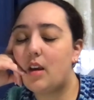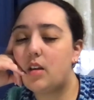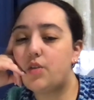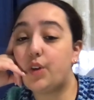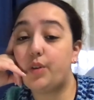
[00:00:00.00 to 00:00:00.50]

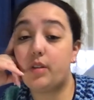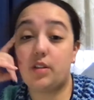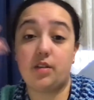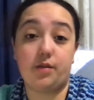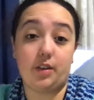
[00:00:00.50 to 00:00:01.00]
So this
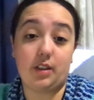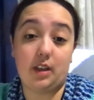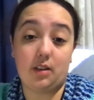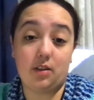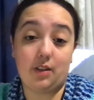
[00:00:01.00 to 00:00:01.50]
is the first
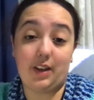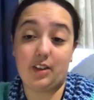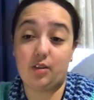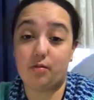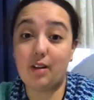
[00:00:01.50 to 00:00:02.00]
time I've had
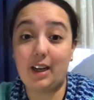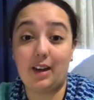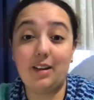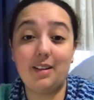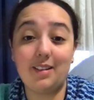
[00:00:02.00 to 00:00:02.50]
to
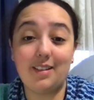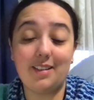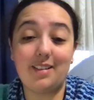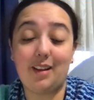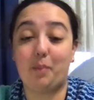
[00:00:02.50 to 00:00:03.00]
read
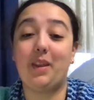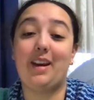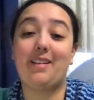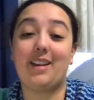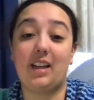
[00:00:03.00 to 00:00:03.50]

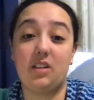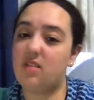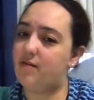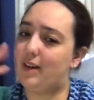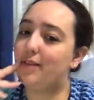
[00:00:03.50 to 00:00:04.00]
something that
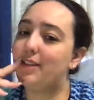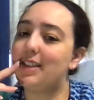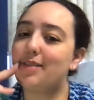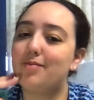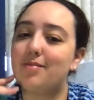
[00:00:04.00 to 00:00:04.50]
isn't
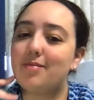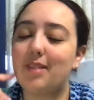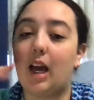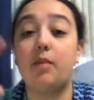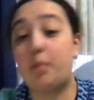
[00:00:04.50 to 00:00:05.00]
fanfic.
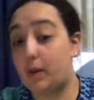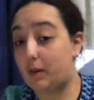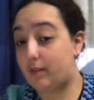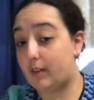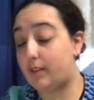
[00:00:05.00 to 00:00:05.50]
And by the way,
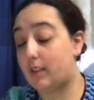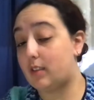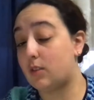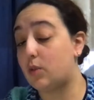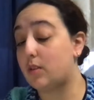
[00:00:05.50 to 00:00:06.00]
fanfic
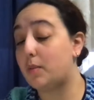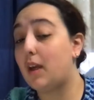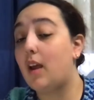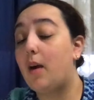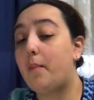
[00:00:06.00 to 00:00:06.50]
is awesome.
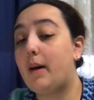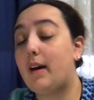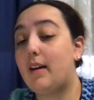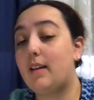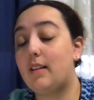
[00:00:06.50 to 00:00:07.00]
But
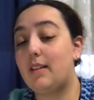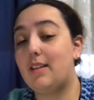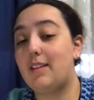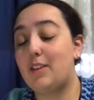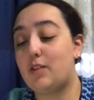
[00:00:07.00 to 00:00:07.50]

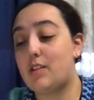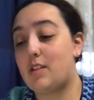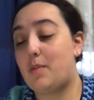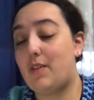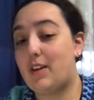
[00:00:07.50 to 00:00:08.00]
this is the first
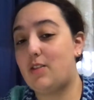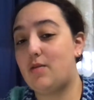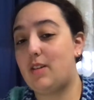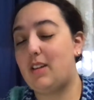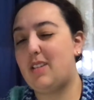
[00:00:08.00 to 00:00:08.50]
time
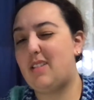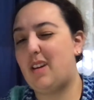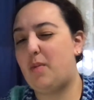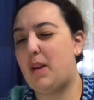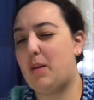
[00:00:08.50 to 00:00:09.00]

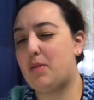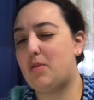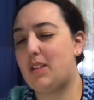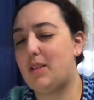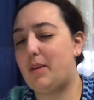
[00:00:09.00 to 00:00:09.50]
I've been able to
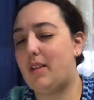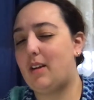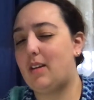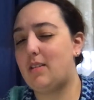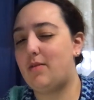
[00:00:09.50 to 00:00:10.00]
read something
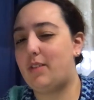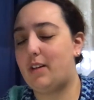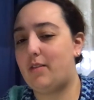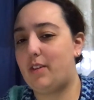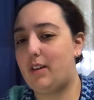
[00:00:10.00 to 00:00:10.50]
that isn't
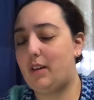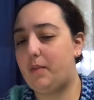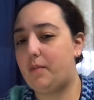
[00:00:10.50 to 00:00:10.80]
fanfic.